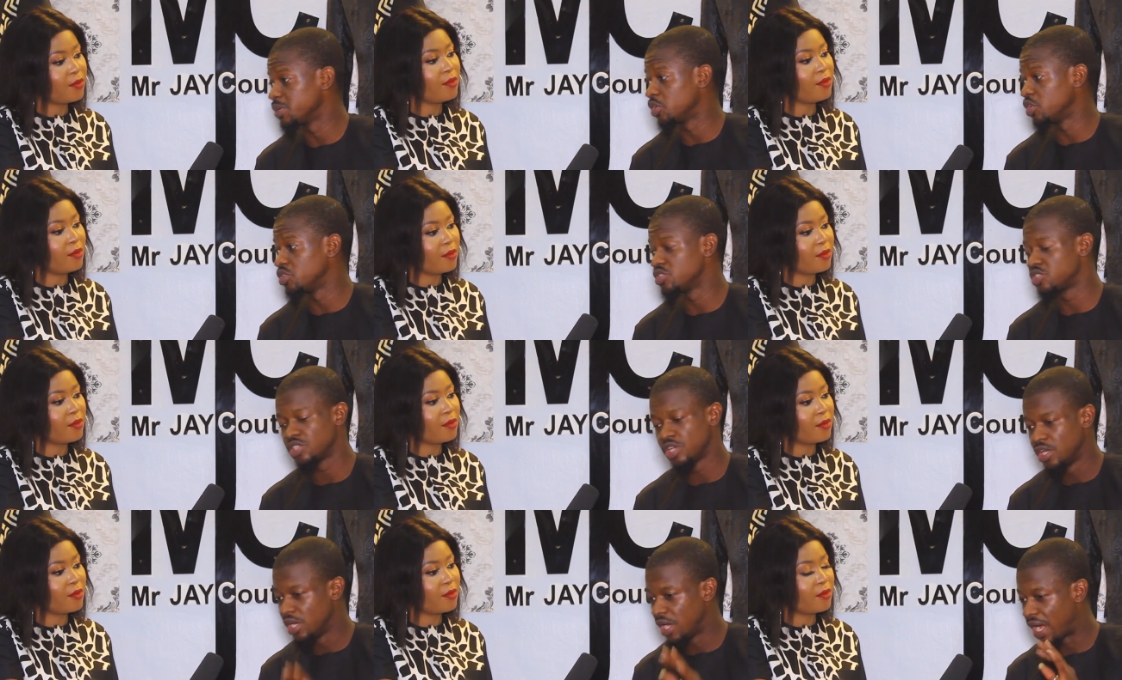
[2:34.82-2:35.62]

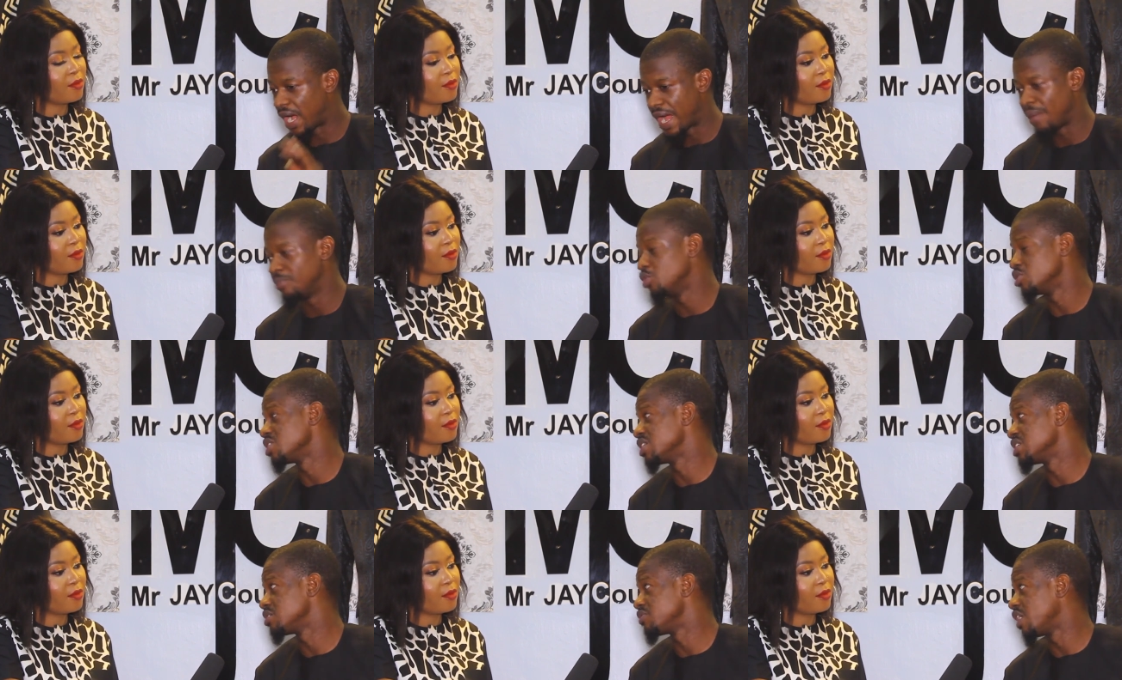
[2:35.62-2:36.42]
Speaker 1: because I am not
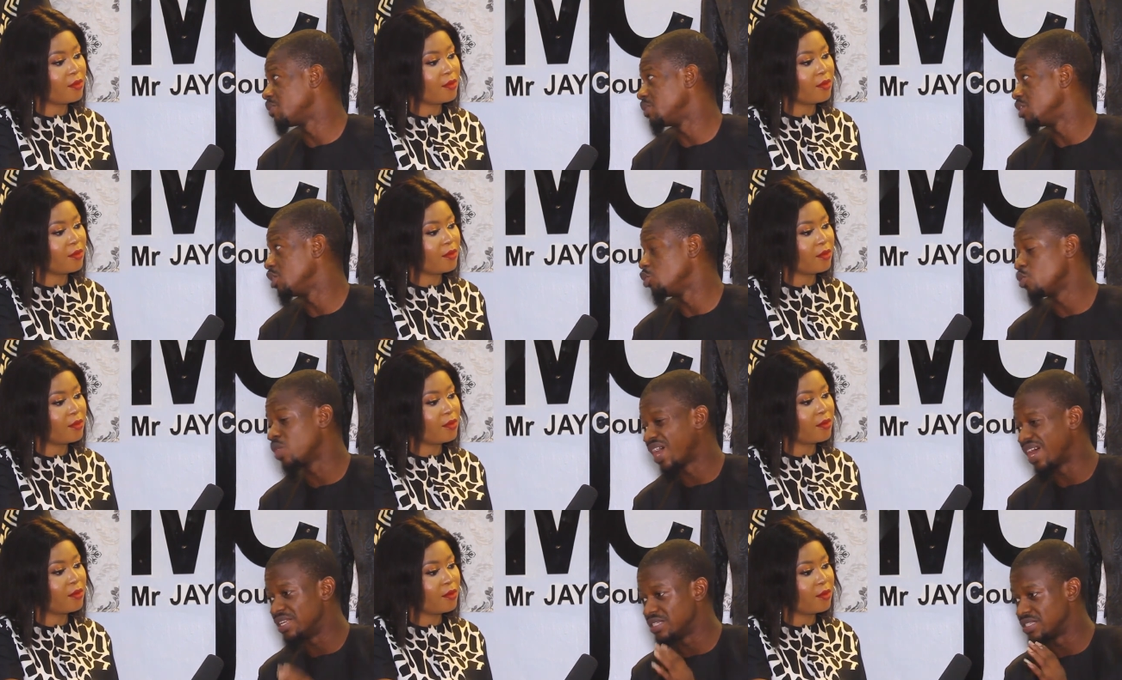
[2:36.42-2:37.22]
satisfied with the
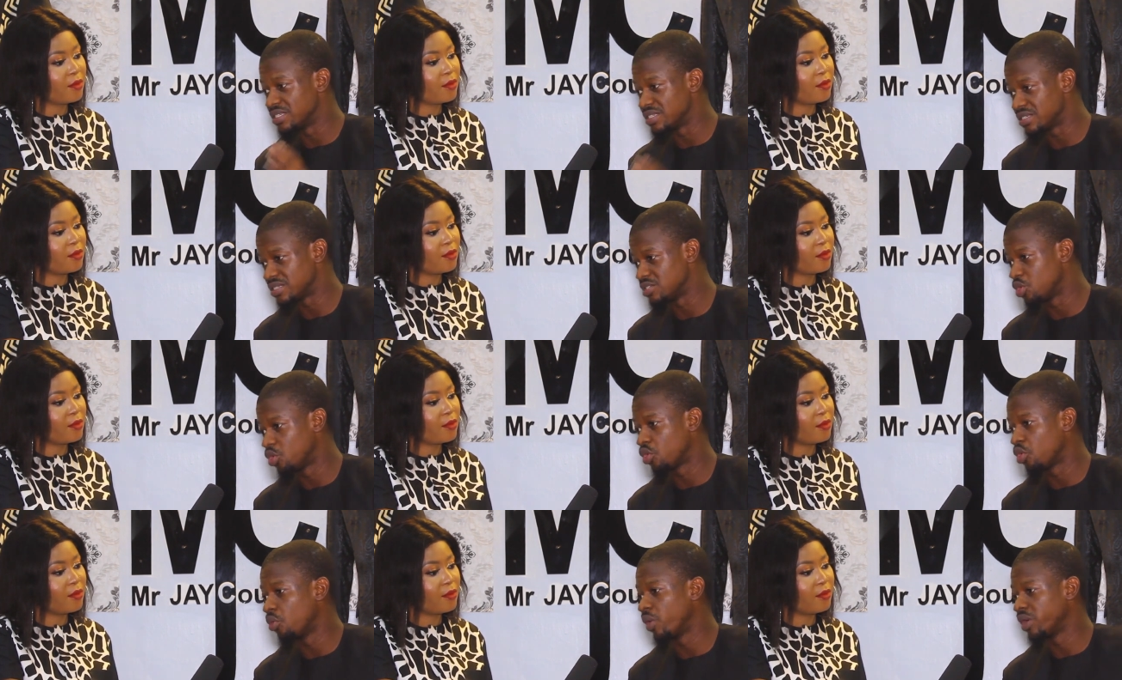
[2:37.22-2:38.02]
look and it is not
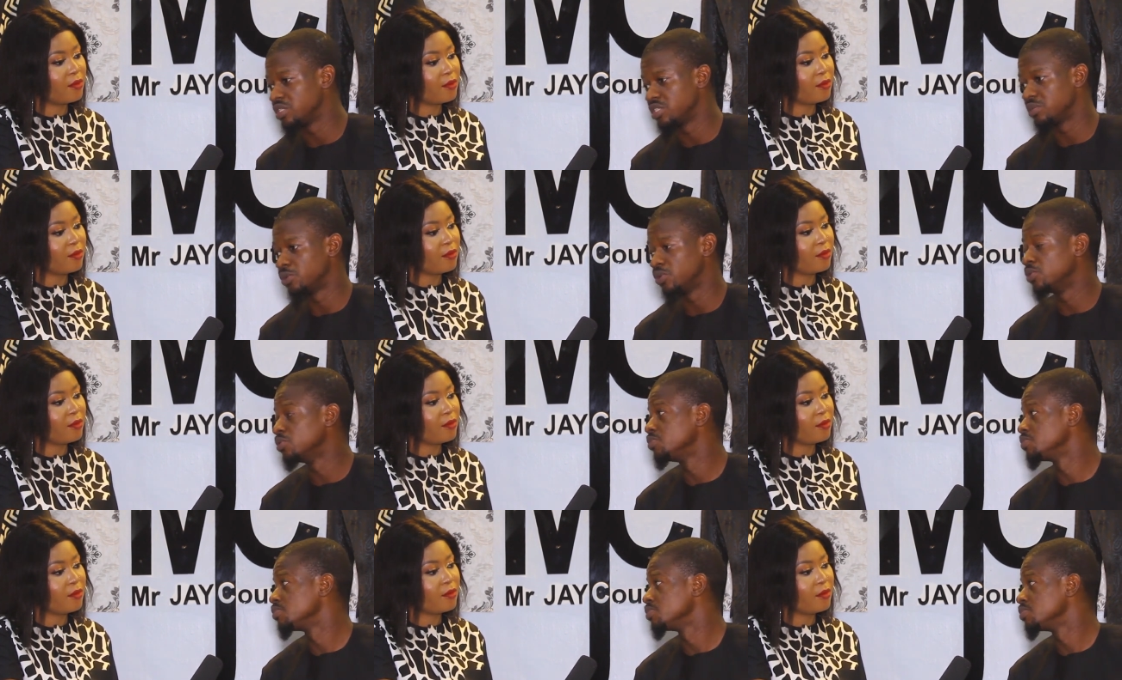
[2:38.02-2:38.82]
correctable.
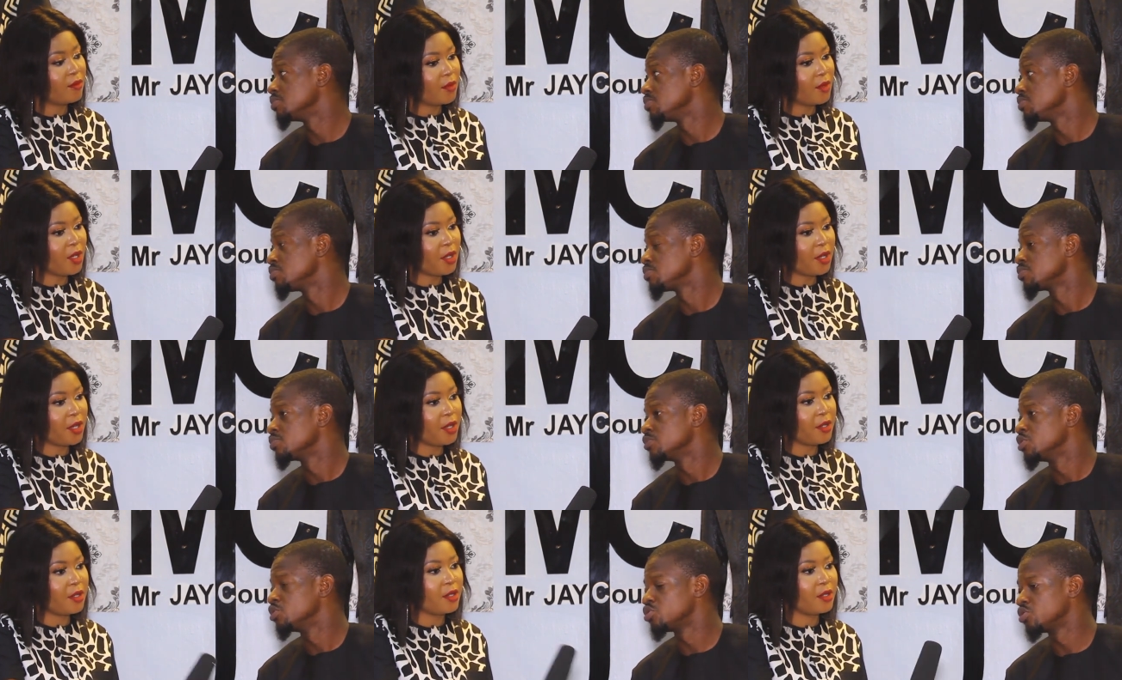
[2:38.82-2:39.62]

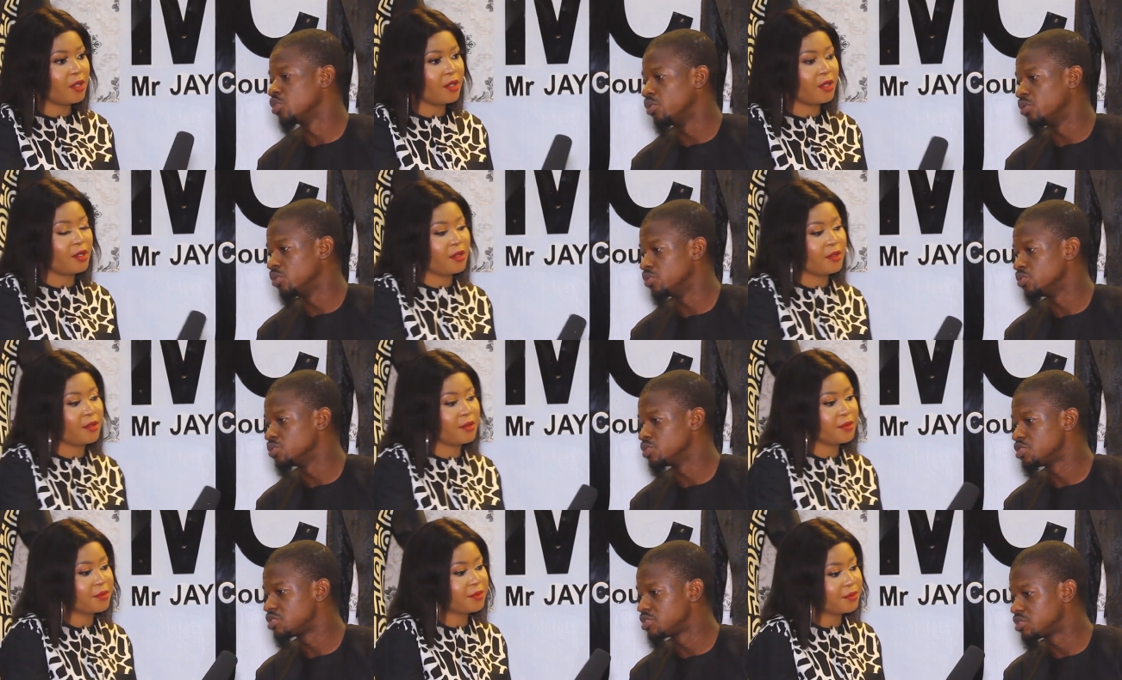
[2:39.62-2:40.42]
Okay. So
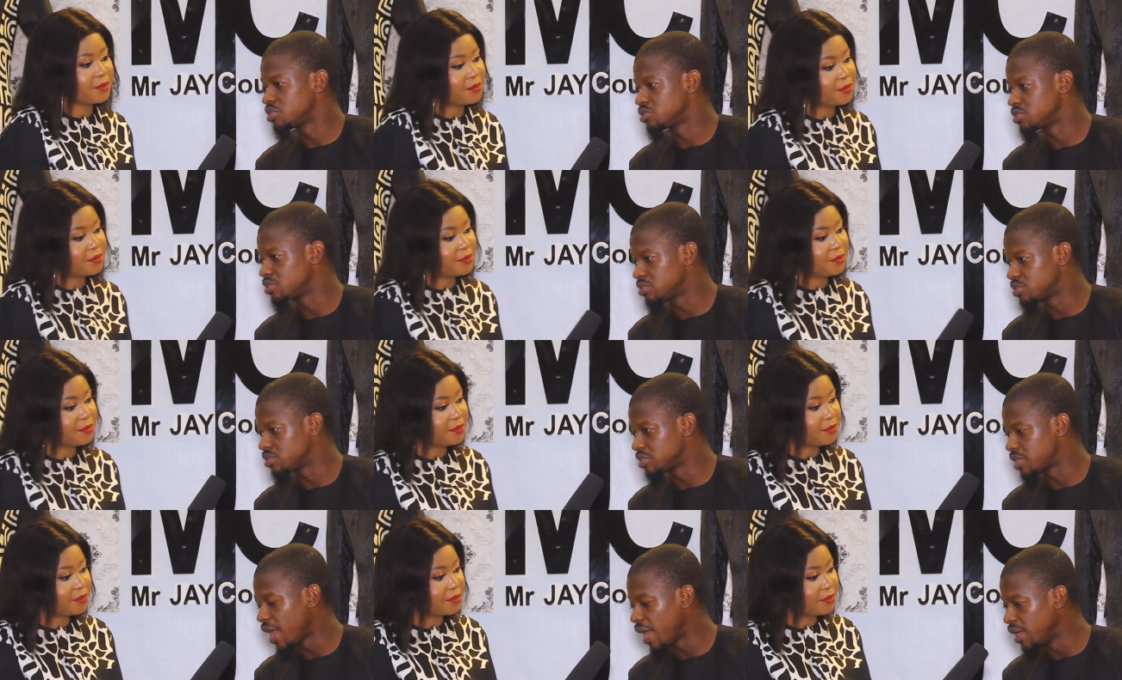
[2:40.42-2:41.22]

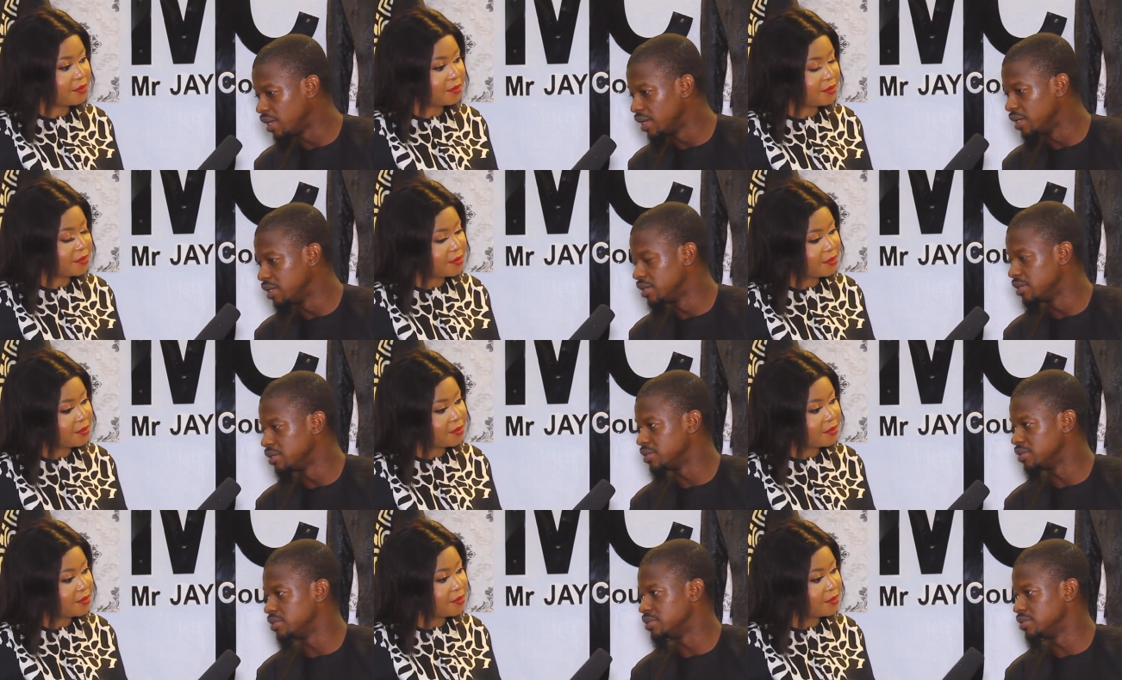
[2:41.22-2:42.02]
staying
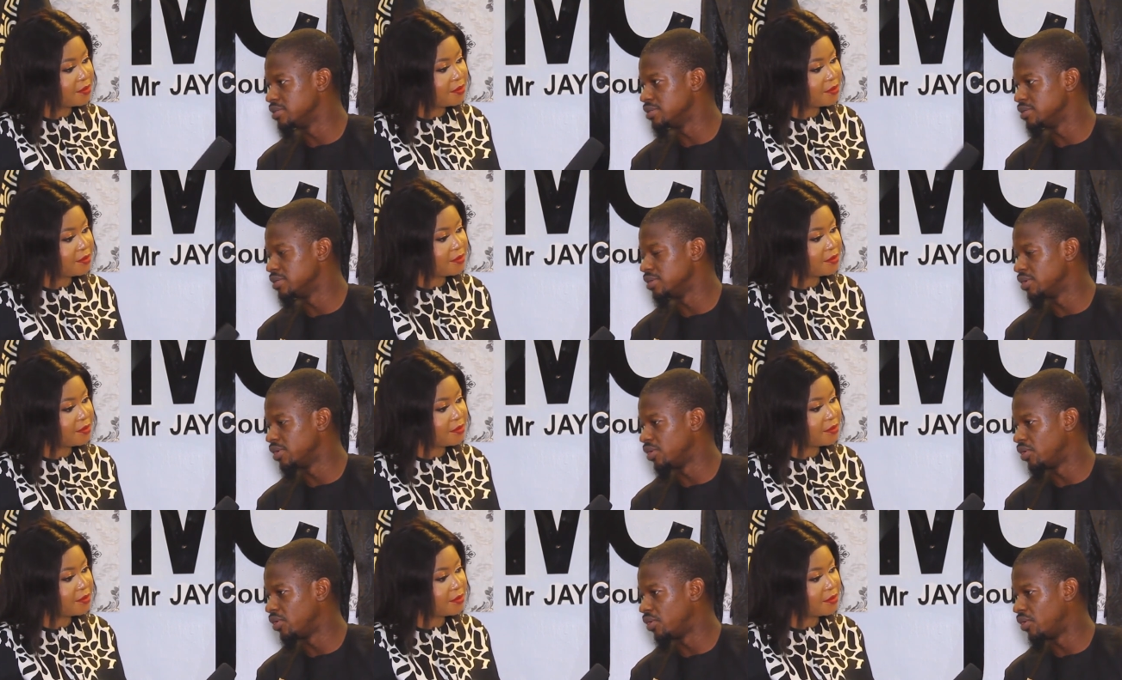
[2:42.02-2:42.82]

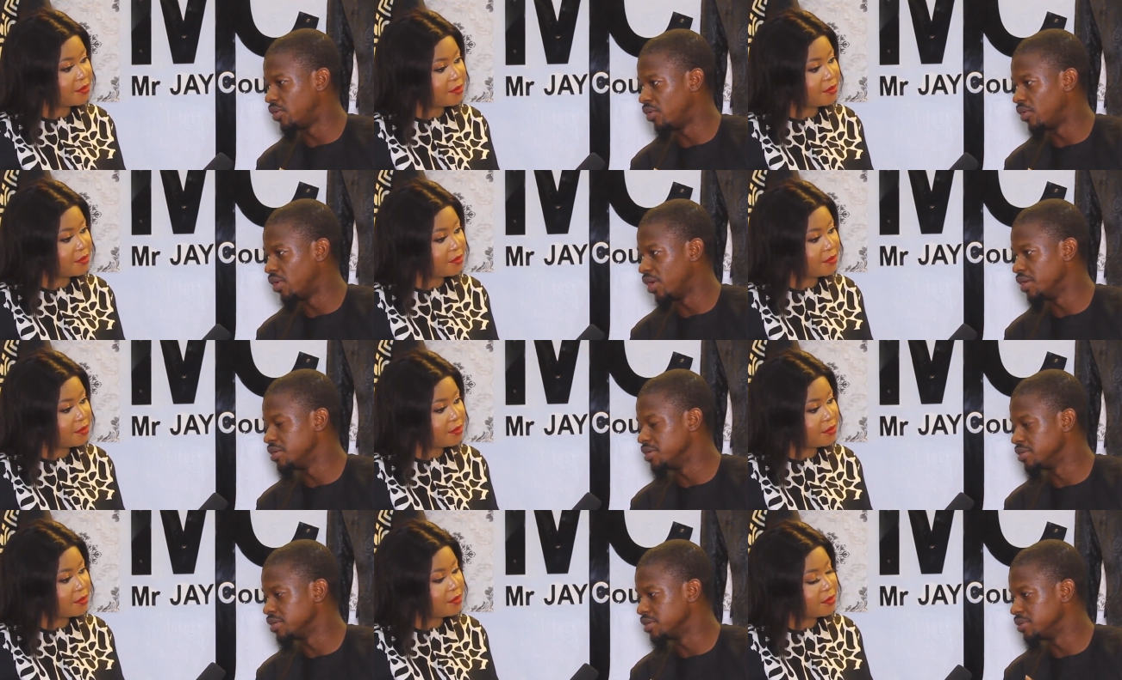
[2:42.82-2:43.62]

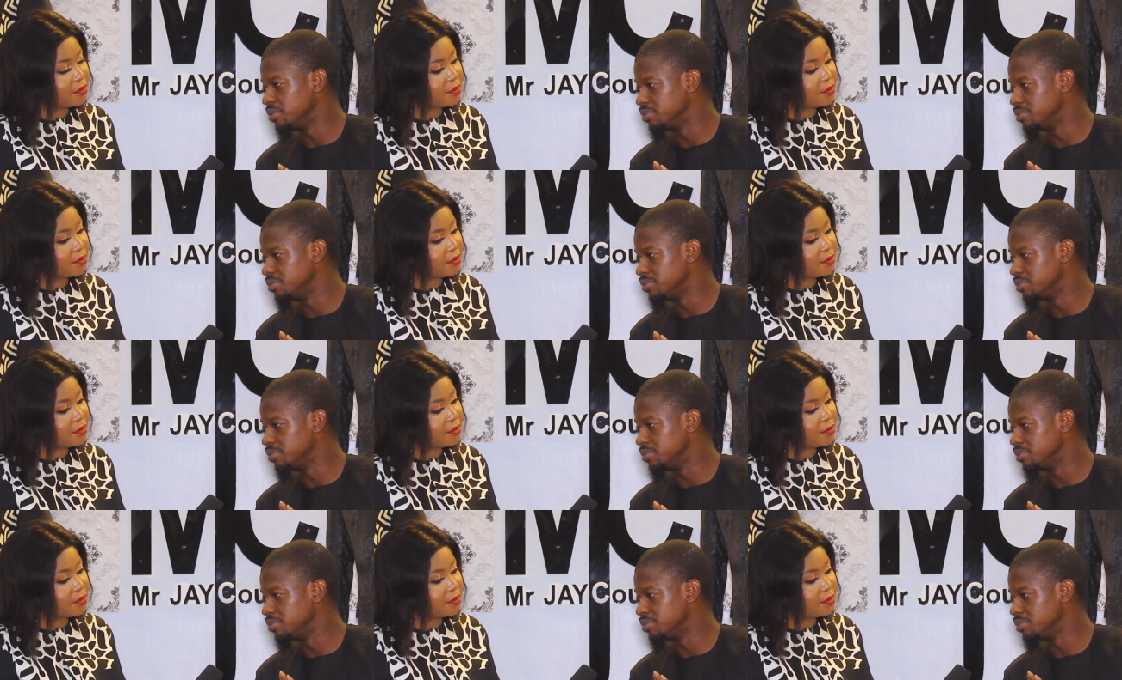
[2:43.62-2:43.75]
on